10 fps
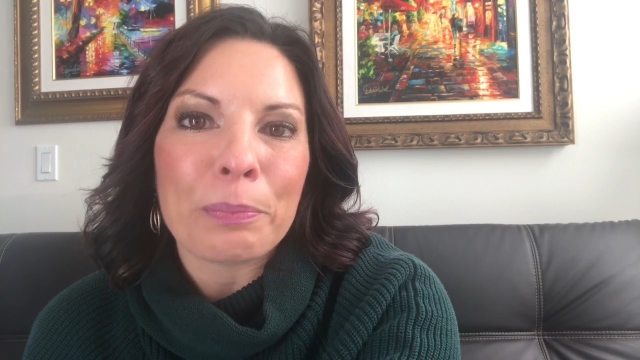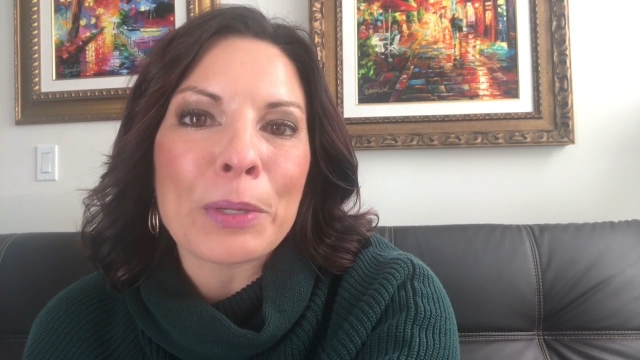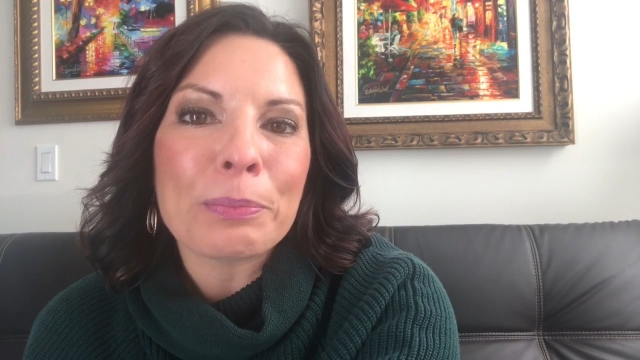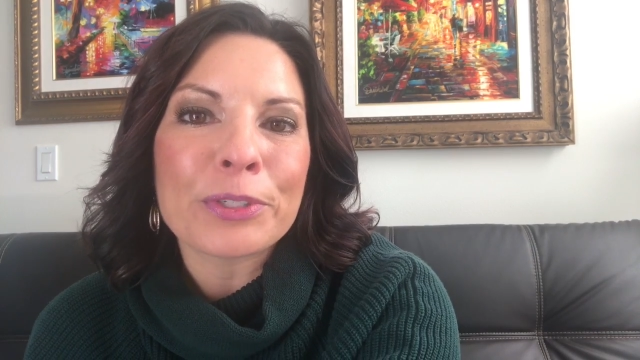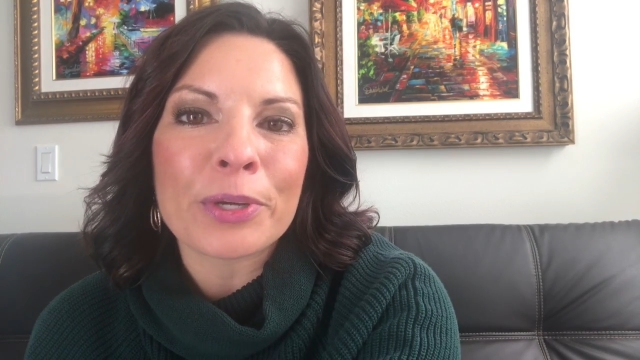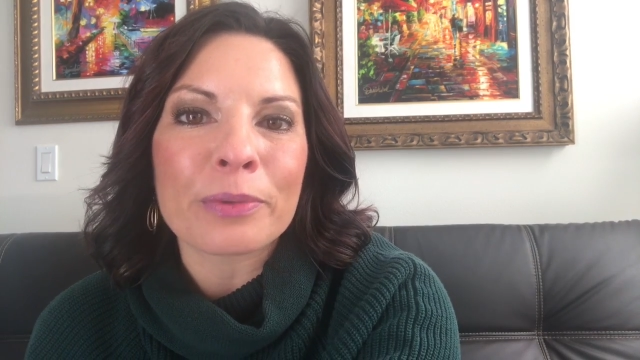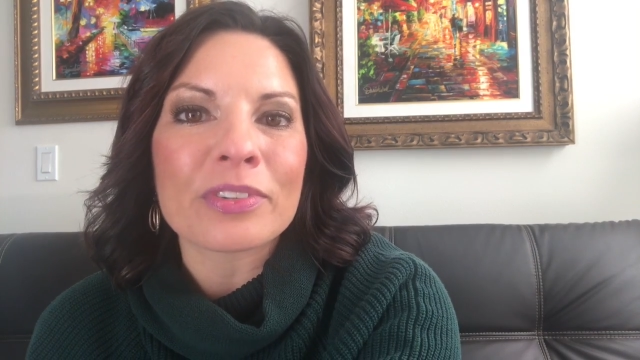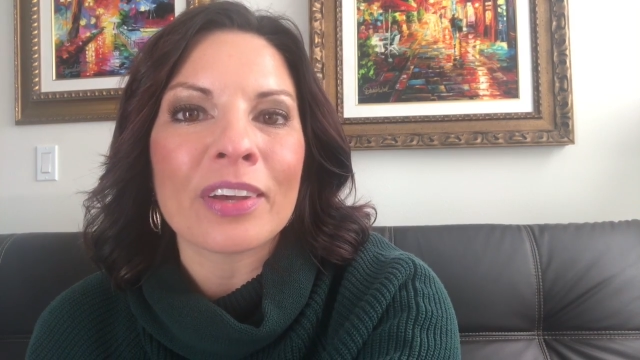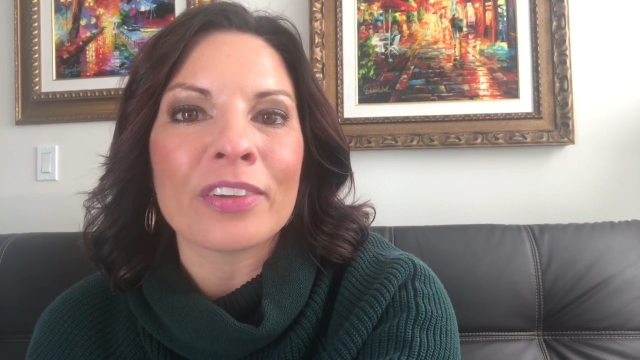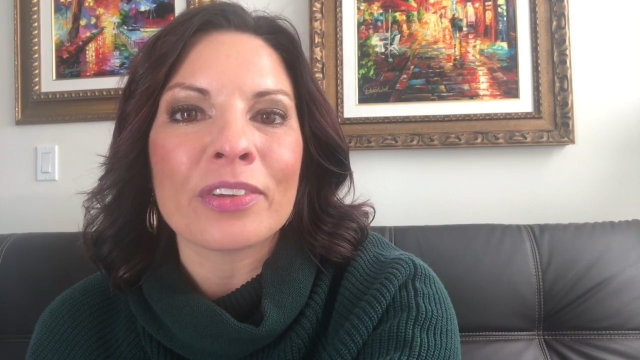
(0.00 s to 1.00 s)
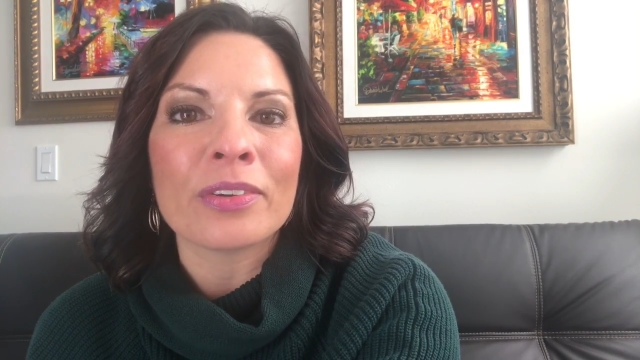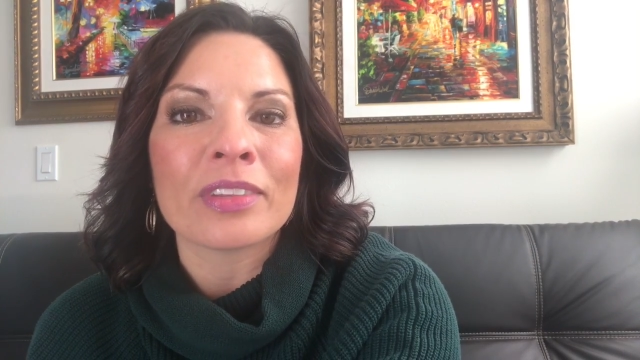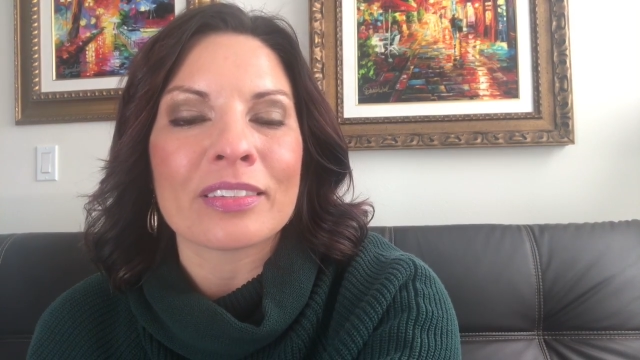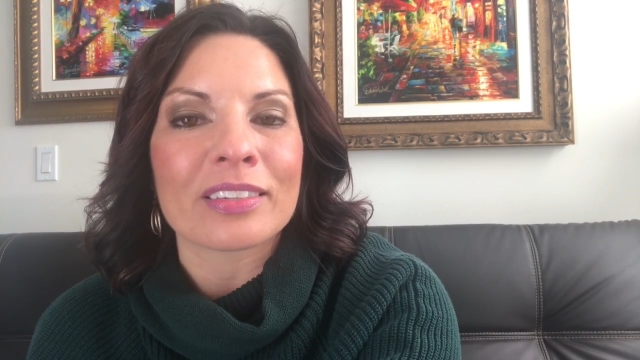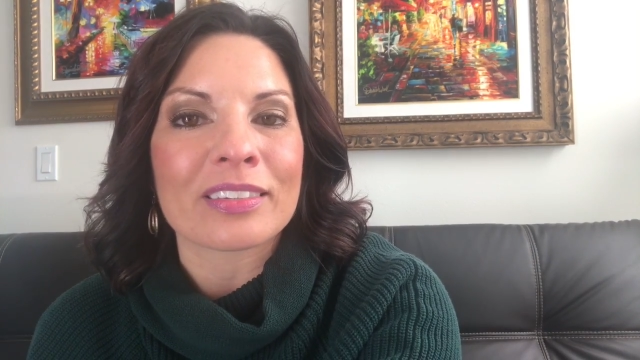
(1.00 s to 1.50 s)
People don't tell you
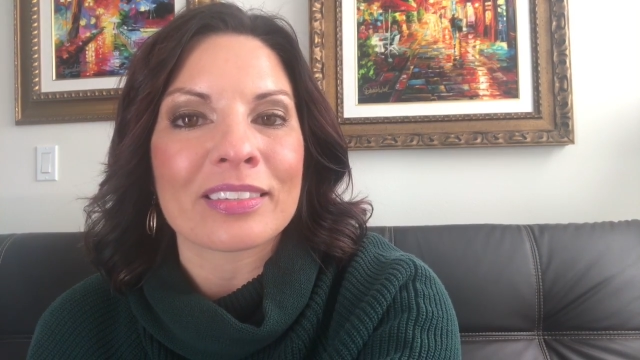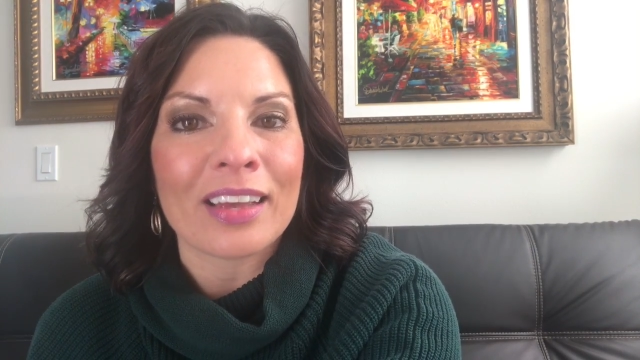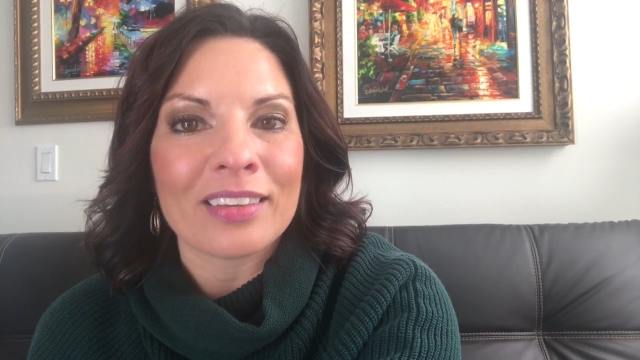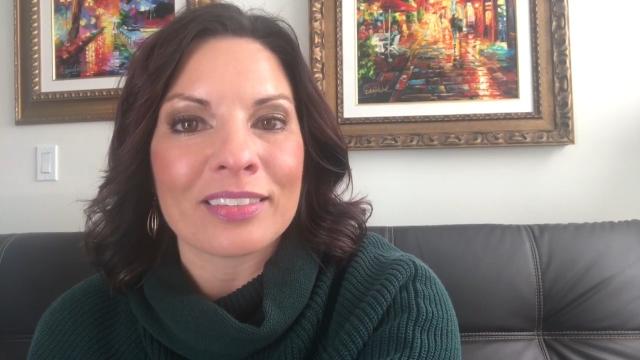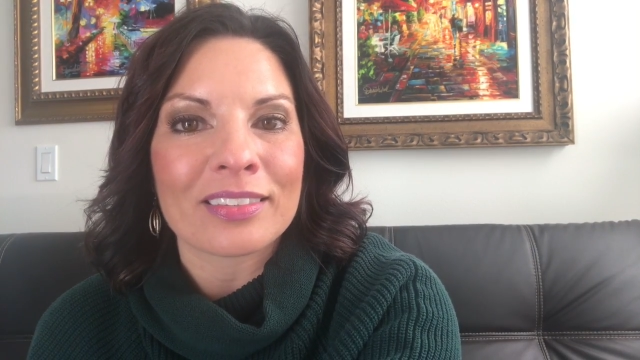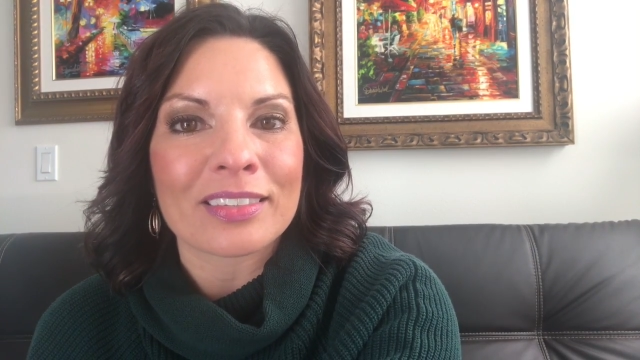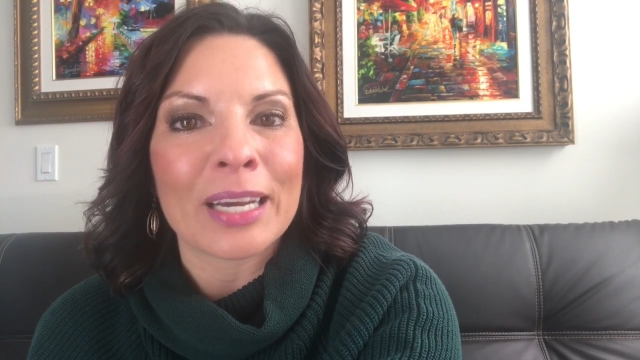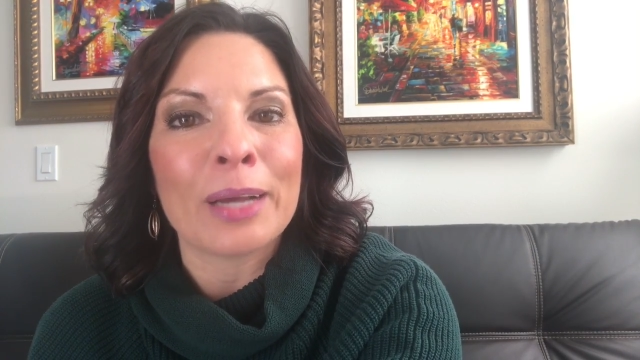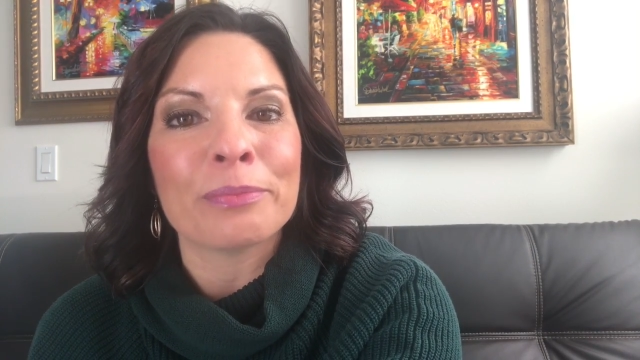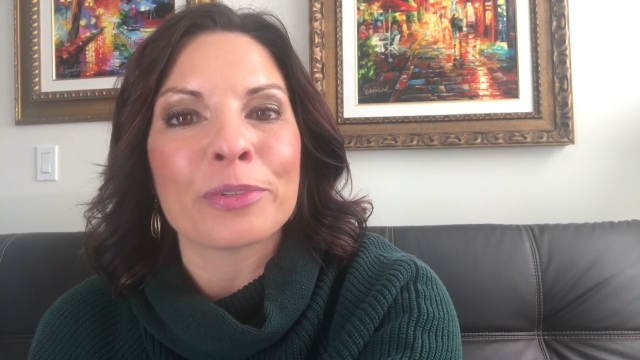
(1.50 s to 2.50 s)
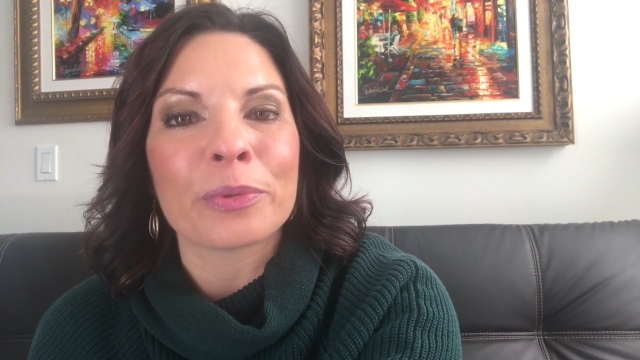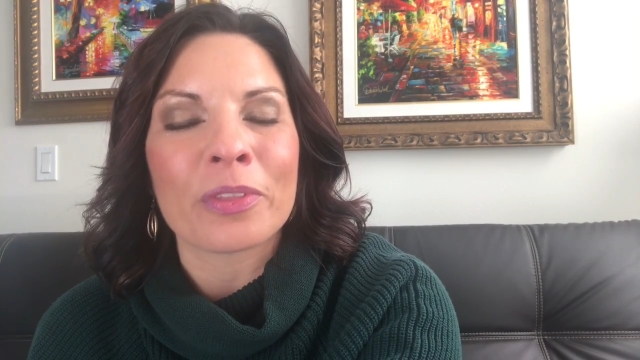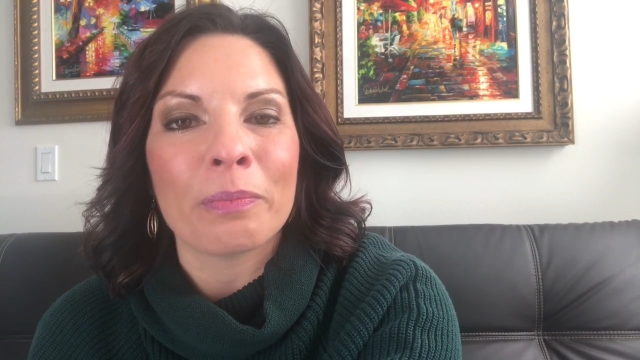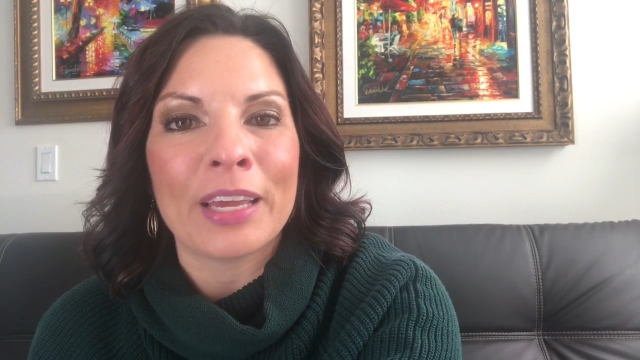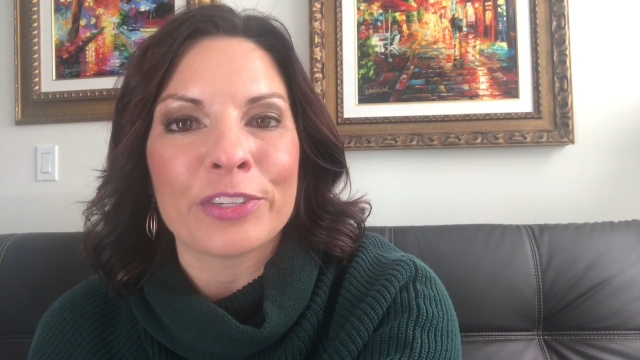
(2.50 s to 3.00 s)
that success comes
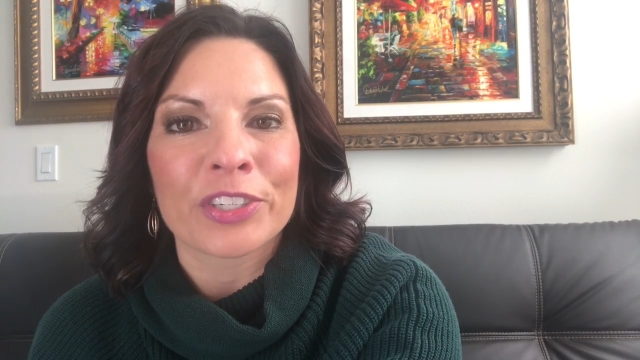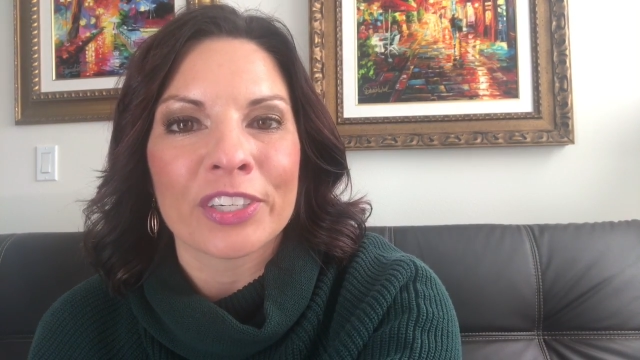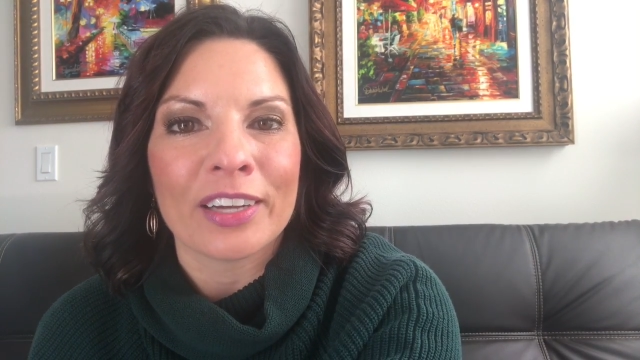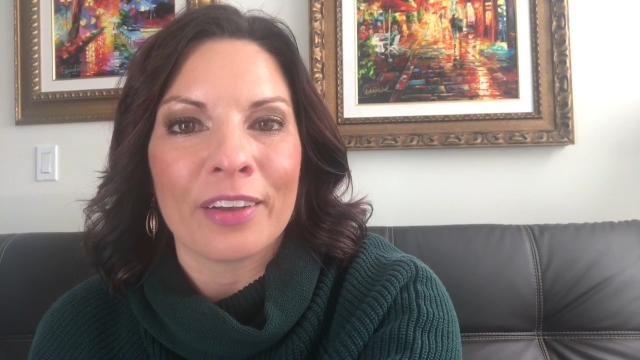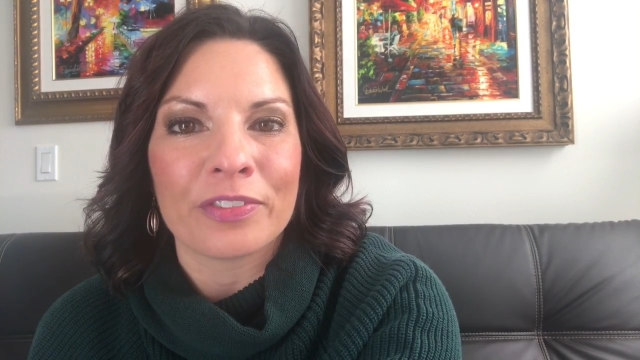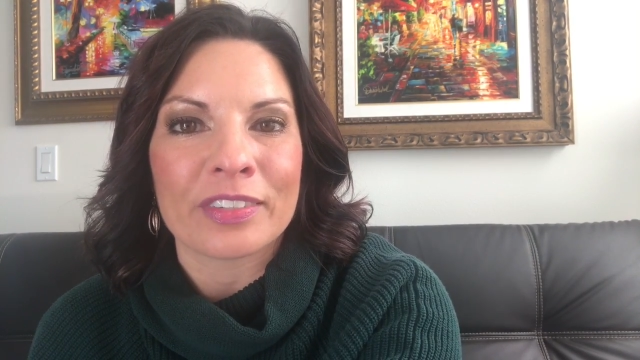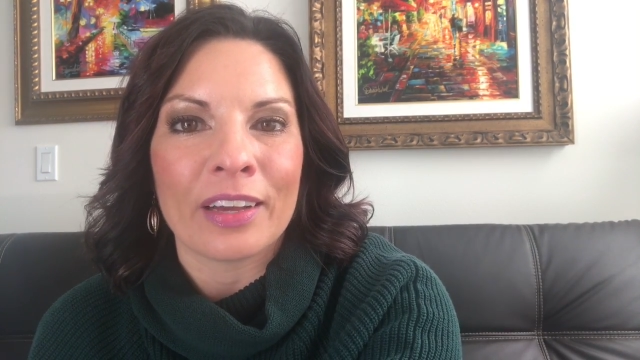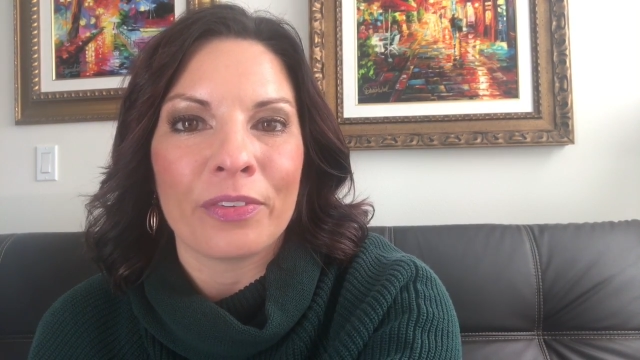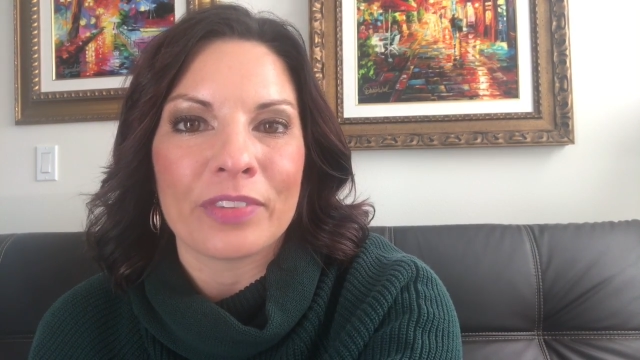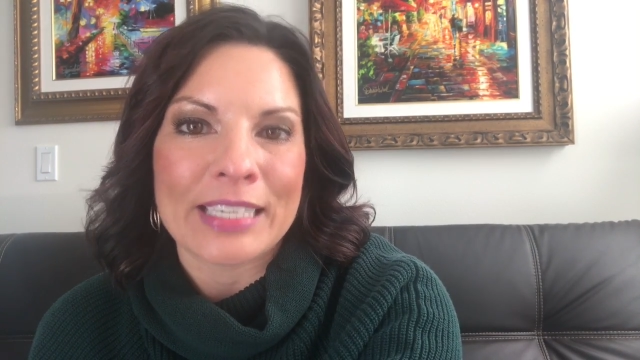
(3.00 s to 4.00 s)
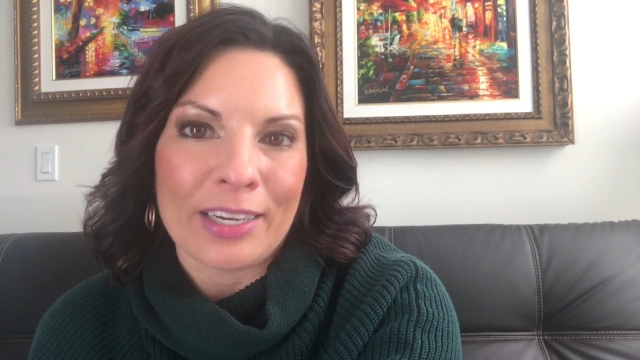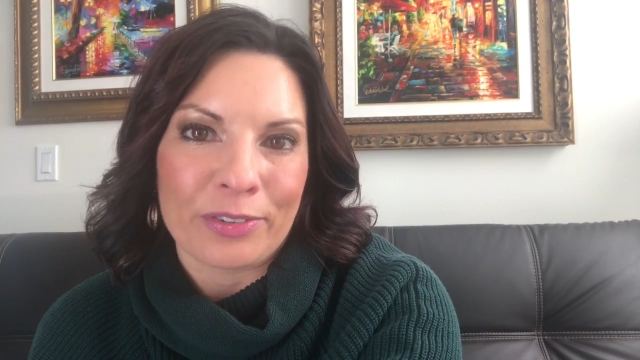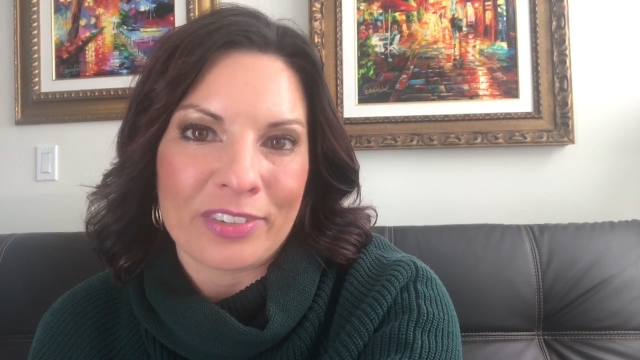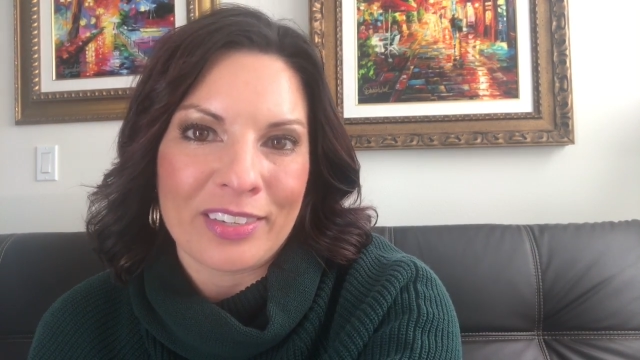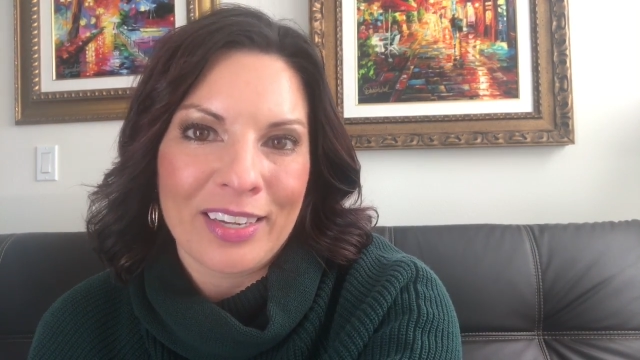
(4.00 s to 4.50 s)
with a measure of
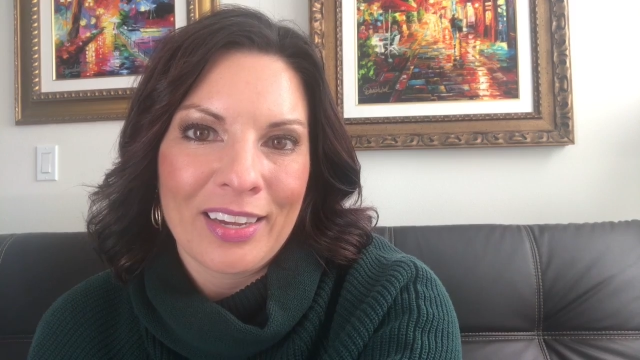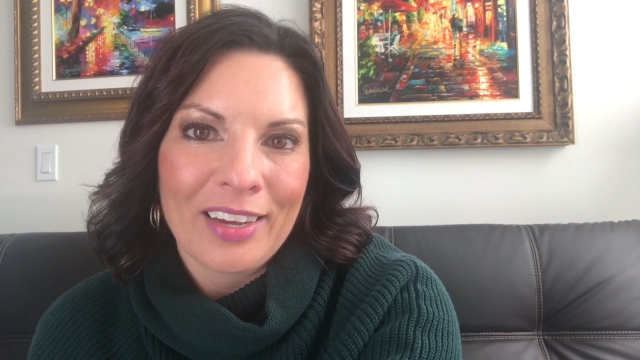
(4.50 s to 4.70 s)
self-doubt.